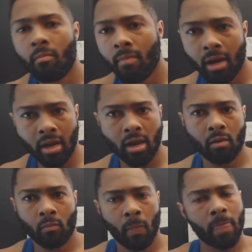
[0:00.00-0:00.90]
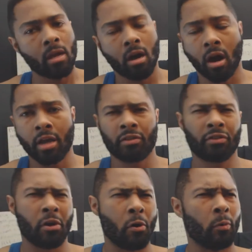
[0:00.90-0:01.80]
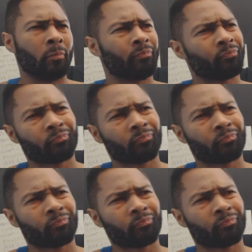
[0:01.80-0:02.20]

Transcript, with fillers: money. Alright, so